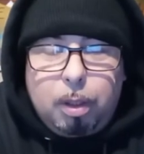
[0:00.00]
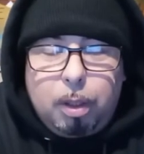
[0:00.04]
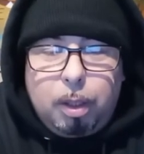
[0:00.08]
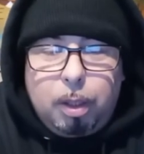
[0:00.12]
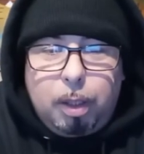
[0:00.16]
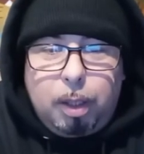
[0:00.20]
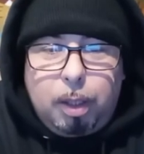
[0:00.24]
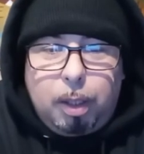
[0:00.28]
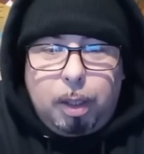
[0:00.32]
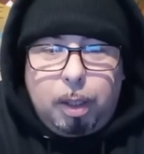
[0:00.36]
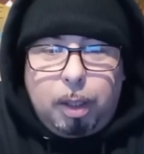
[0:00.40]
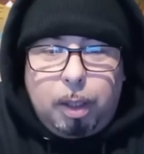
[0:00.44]

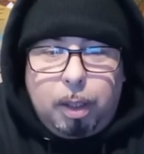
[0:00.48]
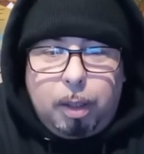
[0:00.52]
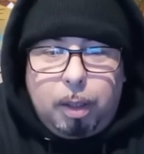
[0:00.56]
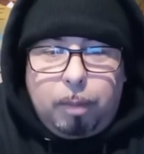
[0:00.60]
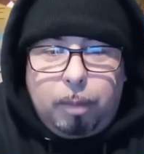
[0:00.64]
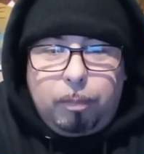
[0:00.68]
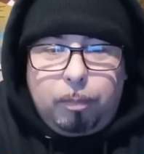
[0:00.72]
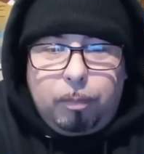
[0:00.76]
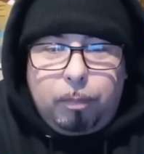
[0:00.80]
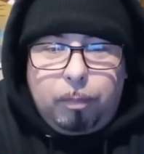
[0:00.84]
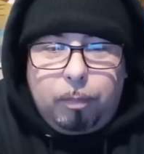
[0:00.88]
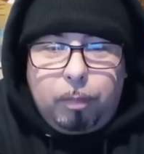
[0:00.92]

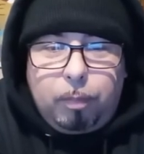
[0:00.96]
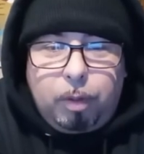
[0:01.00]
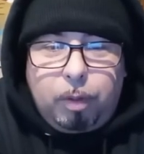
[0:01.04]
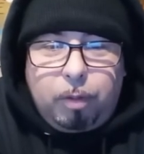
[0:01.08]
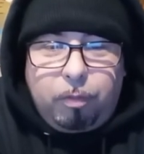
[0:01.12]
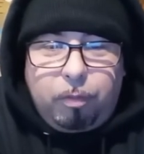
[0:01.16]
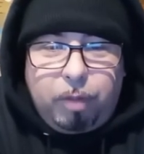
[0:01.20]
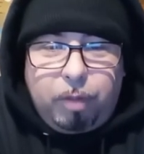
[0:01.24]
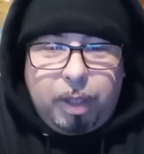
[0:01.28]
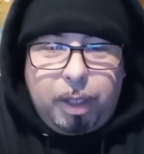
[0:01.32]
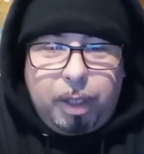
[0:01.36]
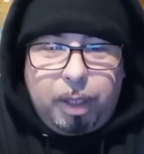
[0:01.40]
the
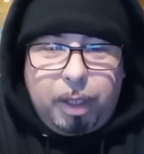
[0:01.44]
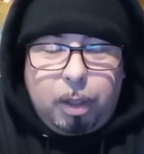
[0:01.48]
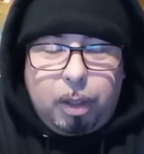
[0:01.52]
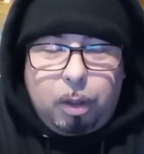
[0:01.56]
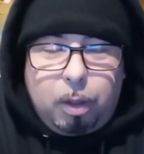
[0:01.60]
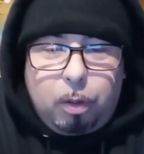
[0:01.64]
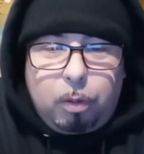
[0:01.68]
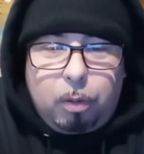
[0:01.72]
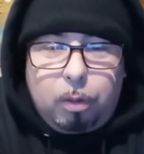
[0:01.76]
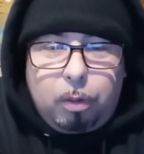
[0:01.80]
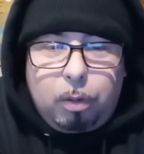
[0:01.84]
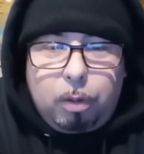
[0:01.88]

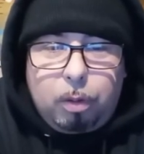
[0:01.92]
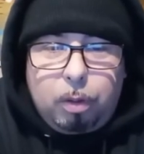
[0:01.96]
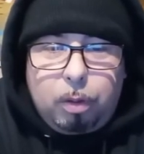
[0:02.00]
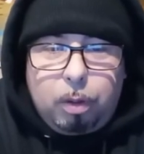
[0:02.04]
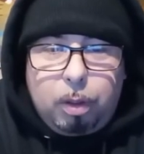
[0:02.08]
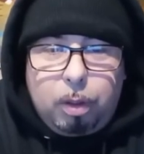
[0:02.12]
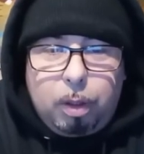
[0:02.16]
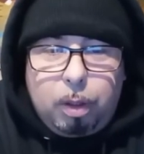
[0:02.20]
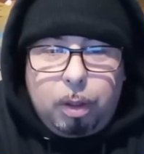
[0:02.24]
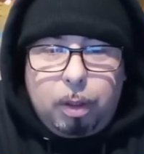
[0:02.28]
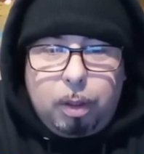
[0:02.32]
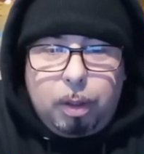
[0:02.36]
video
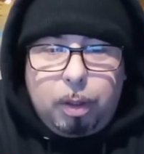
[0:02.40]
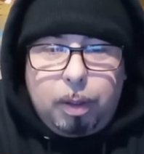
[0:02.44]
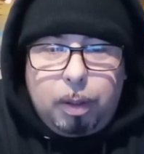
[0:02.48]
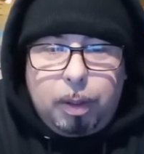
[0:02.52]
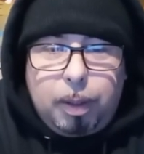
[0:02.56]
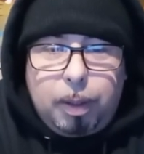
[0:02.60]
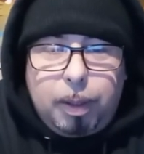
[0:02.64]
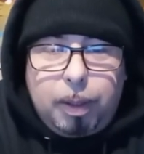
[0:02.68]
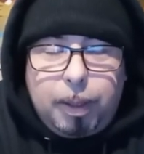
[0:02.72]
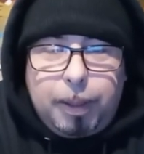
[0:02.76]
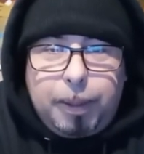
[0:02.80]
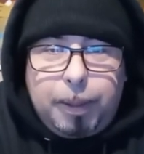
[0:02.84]

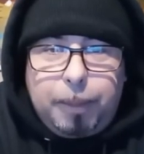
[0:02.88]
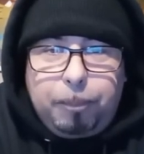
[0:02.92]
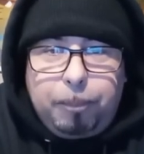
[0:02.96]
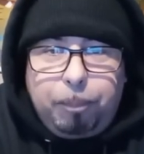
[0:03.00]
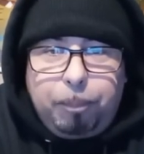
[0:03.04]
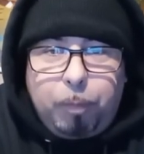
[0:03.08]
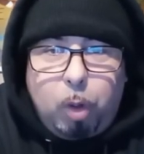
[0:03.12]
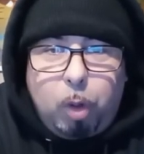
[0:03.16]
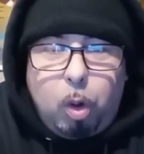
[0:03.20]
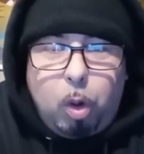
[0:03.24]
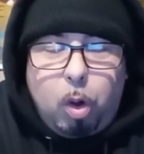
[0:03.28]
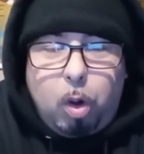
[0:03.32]

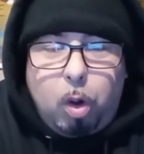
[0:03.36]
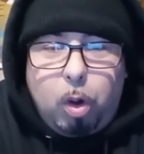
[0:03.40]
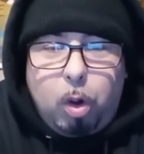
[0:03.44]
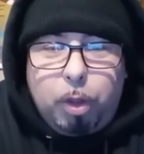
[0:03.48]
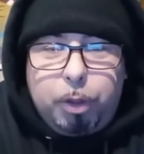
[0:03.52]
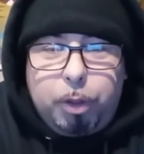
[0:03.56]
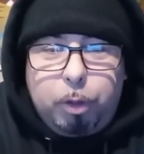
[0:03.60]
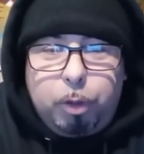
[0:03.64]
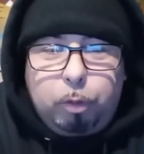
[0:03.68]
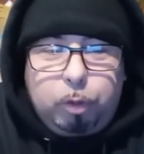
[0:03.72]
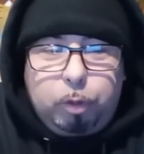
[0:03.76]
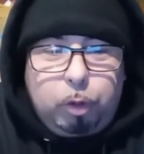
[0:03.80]

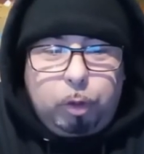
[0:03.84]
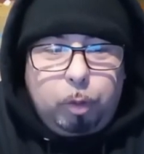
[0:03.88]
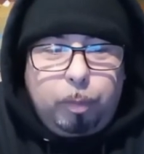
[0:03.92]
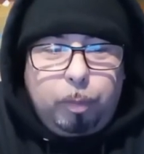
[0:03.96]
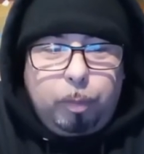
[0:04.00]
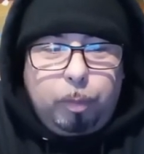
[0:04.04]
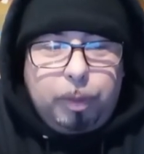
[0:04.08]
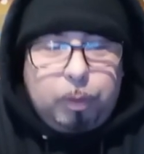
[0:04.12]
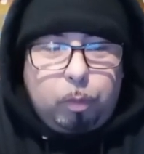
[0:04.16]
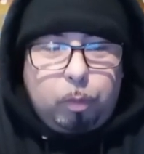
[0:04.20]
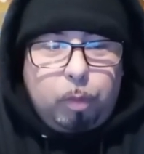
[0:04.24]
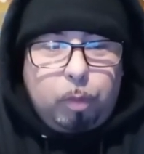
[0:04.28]
on YouTube
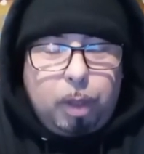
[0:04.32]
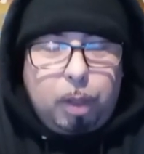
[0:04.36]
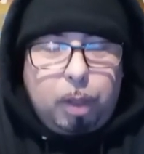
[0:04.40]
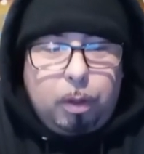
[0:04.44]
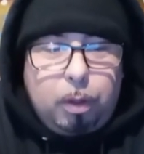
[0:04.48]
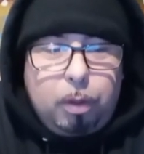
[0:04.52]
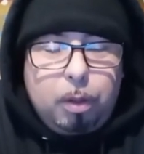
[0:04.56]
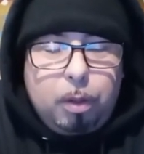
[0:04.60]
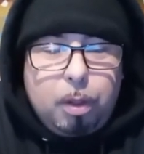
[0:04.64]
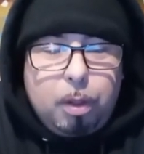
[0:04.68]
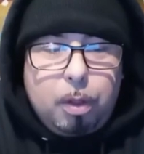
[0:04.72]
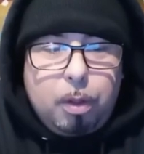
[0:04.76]
as
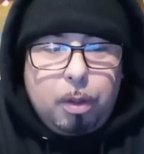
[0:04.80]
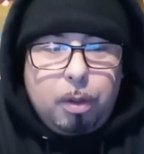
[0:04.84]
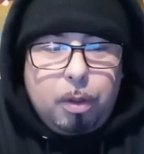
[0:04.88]
well.